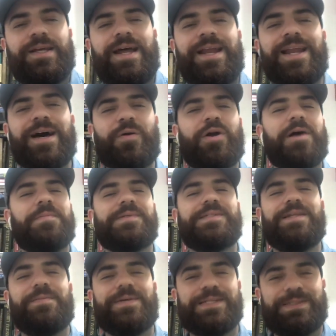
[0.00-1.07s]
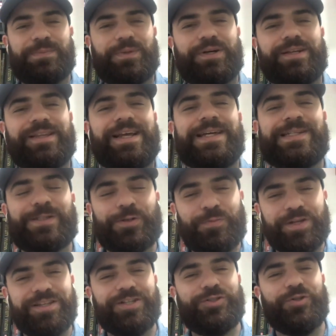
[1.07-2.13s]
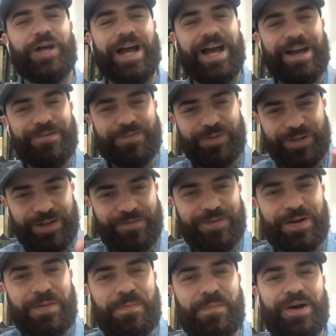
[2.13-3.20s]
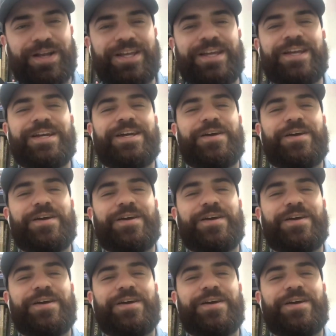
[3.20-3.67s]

Now comes the best part. Assuming that you have to give him money